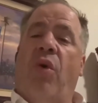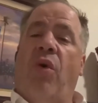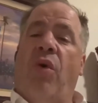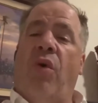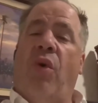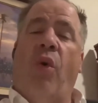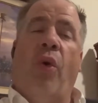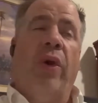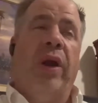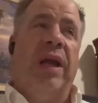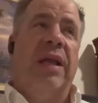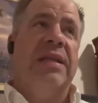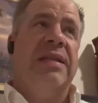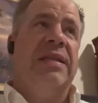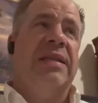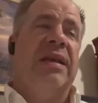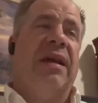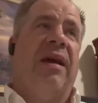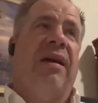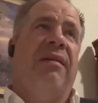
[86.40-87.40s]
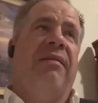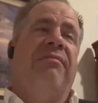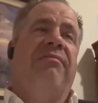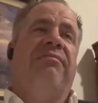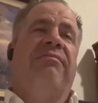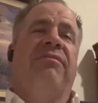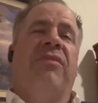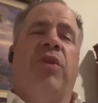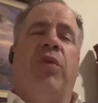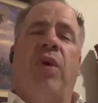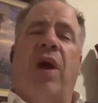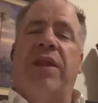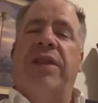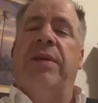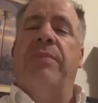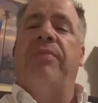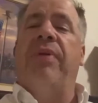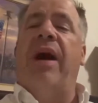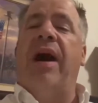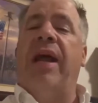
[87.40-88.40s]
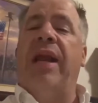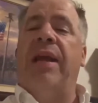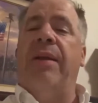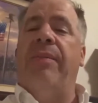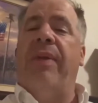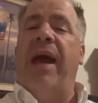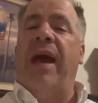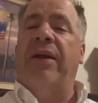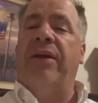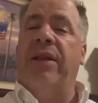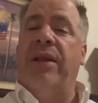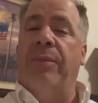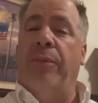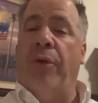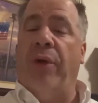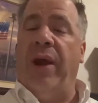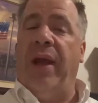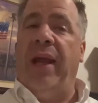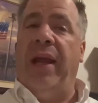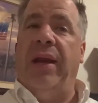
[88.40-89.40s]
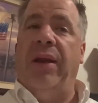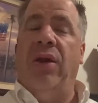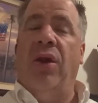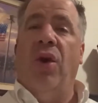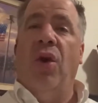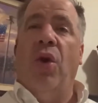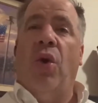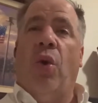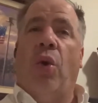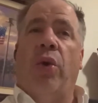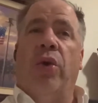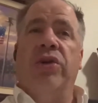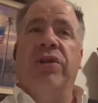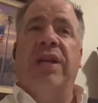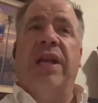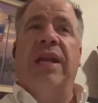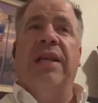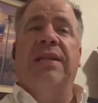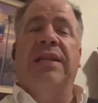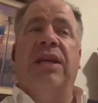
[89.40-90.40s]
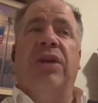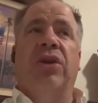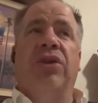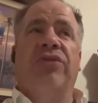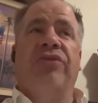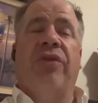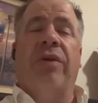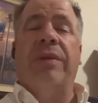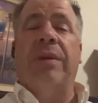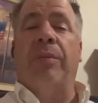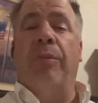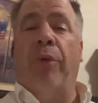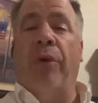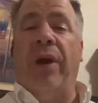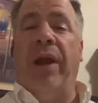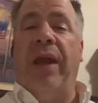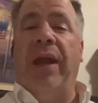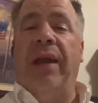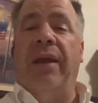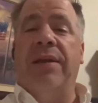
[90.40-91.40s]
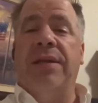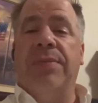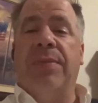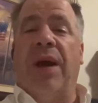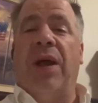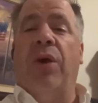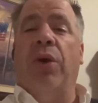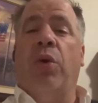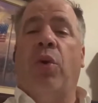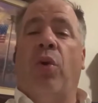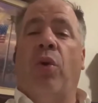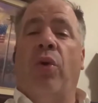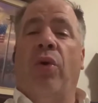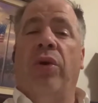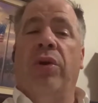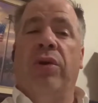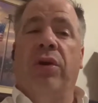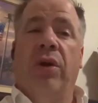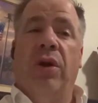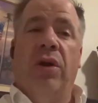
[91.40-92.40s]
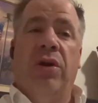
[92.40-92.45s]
organs throughout the body back to the brain, or you're sending signals from the brain, spinal cord,